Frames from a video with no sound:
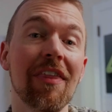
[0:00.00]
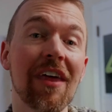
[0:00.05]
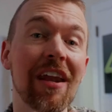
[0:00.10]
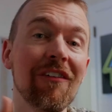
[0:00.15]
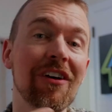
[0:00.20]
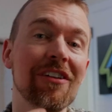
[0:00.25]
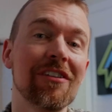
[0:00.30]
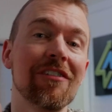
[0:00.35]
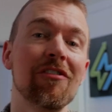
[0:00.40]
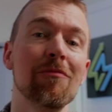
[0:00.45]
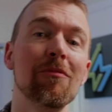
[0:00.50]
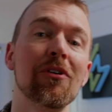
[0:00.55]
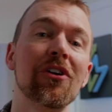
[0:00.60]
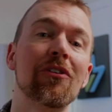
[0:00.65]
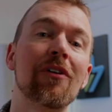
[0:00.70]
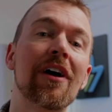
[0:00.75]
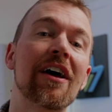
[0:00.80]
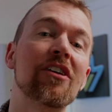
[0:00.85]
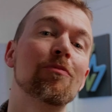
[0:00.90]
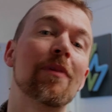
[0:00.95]
Then I like to
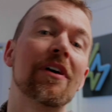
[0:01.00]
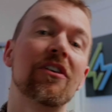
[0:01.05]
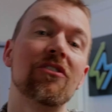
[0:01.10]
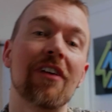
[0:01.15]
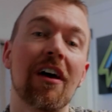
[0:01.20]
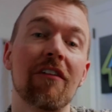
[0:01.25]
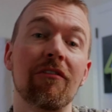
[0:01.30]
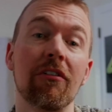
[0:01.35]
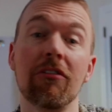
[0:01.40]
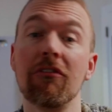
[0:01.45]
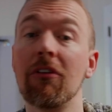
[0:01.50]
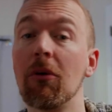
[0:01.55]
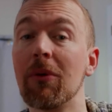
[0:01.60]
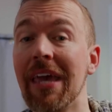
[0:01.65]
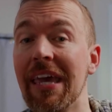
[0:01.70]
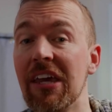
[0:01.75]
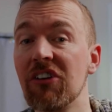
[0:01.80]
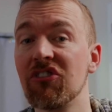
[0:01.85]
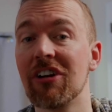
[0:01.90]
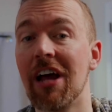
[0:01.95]
familiarize myself with
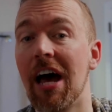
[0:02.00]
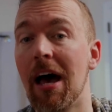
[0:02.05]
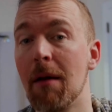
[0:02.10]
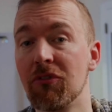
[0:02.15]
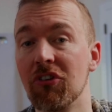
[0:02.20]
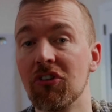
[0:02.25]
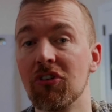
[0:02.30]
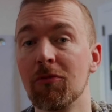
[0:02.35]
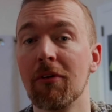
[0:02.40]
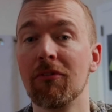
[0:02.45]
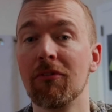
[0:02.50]
location options